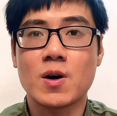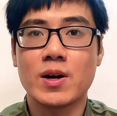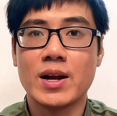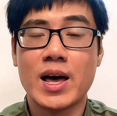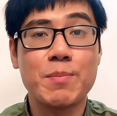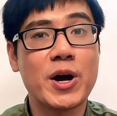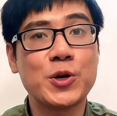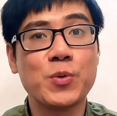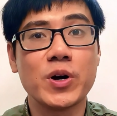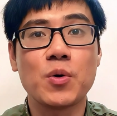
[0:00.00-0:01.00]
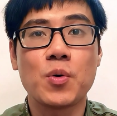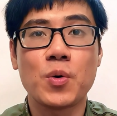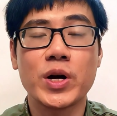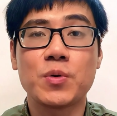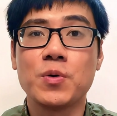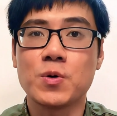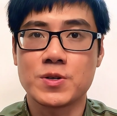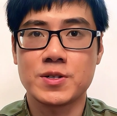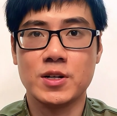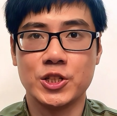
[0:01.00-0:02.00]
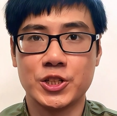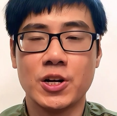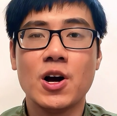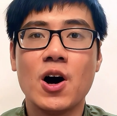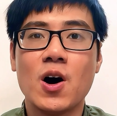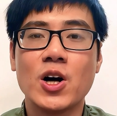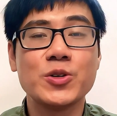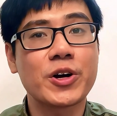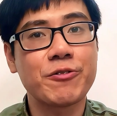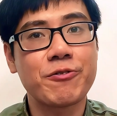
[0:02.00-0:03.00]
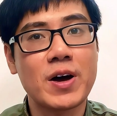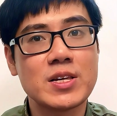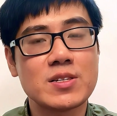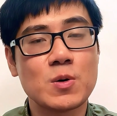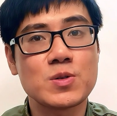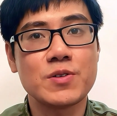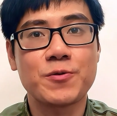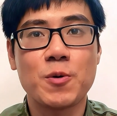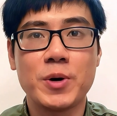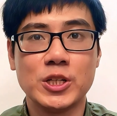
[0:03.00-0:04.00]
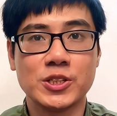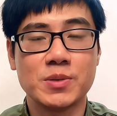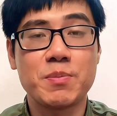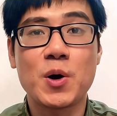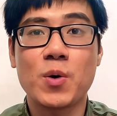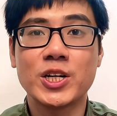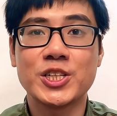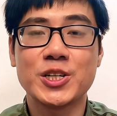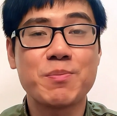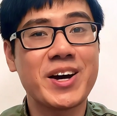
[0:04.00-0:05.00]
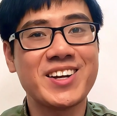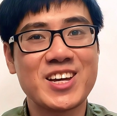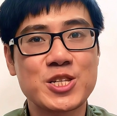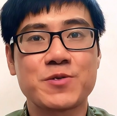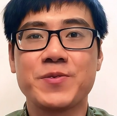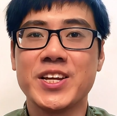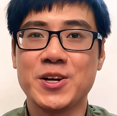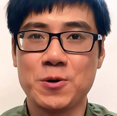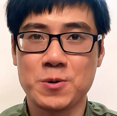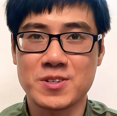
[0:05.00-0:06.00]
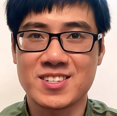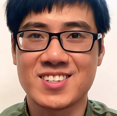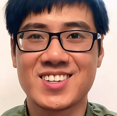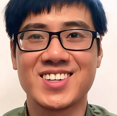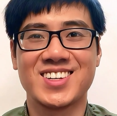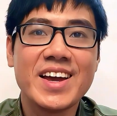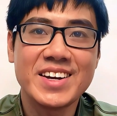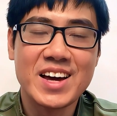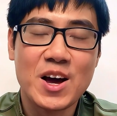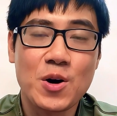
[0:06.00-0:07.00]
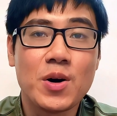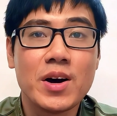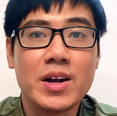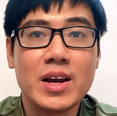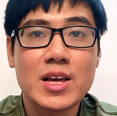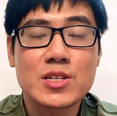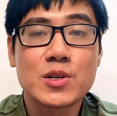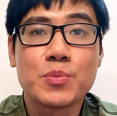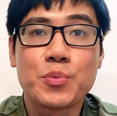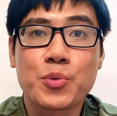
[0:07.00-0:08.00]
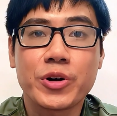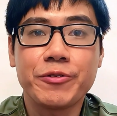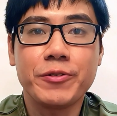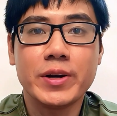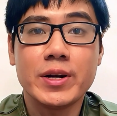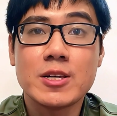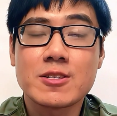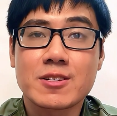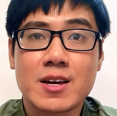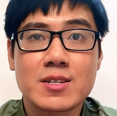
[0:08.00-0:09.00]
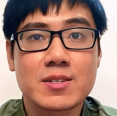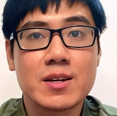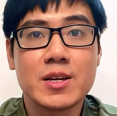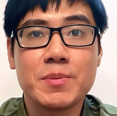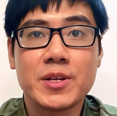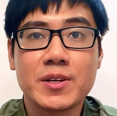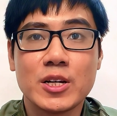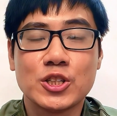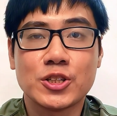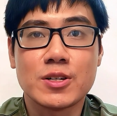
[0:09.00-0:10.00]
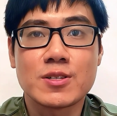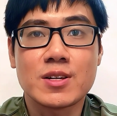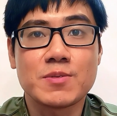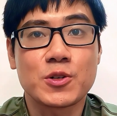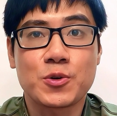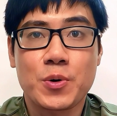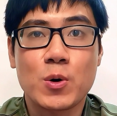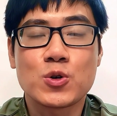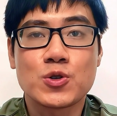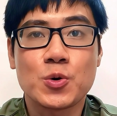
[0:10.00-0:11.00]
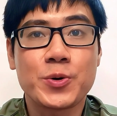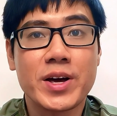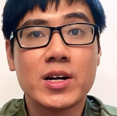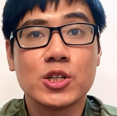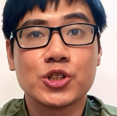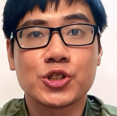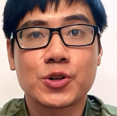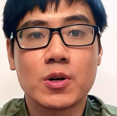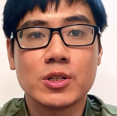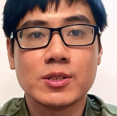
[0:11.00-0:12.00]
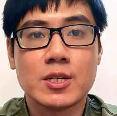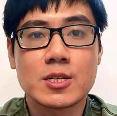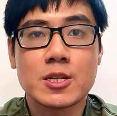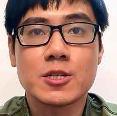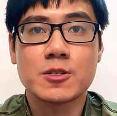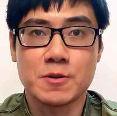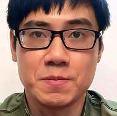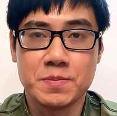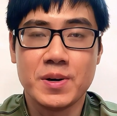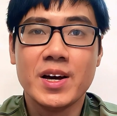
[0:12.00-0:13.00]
online by doing a quick Google search, or you can find those information by watching my next videos. Now, let's briefly discuss the limitations of the 12 zodiac astrology system.